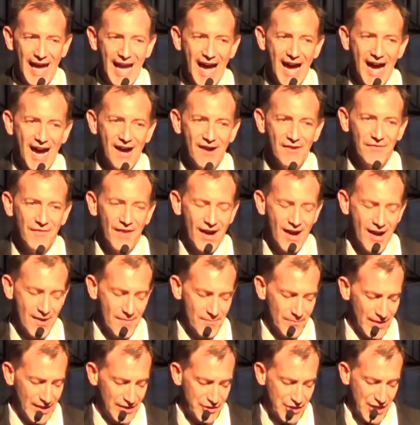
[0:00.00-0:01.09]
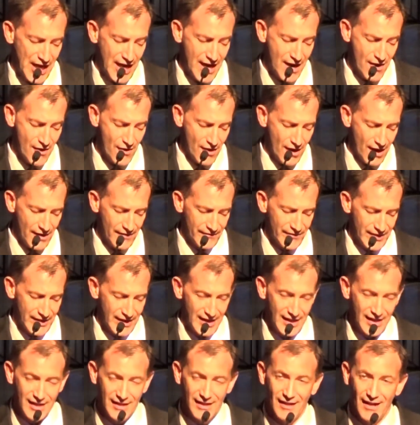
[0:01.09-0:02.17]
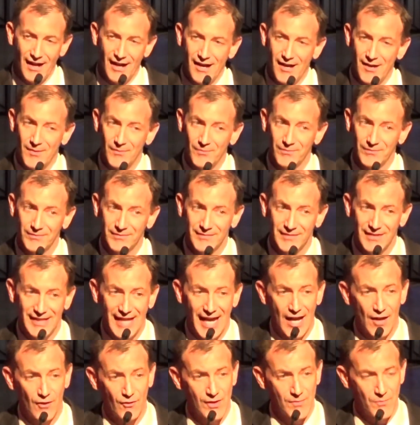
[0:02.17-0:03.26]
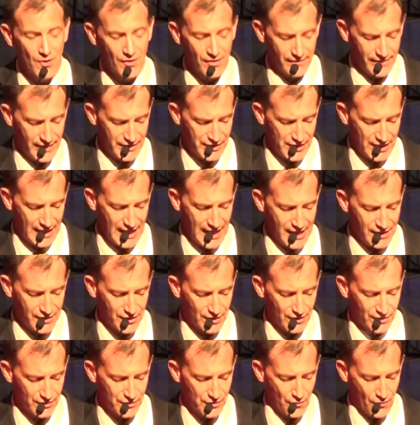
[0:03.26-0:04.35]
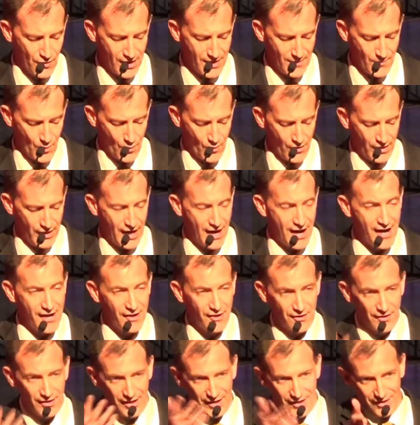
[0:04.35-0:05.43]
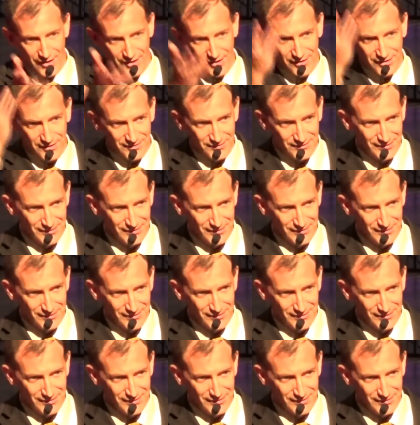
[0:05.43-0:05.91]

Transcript: have uh, the chair of the um, Calgary Board of Education, Joy Moore, and I are here.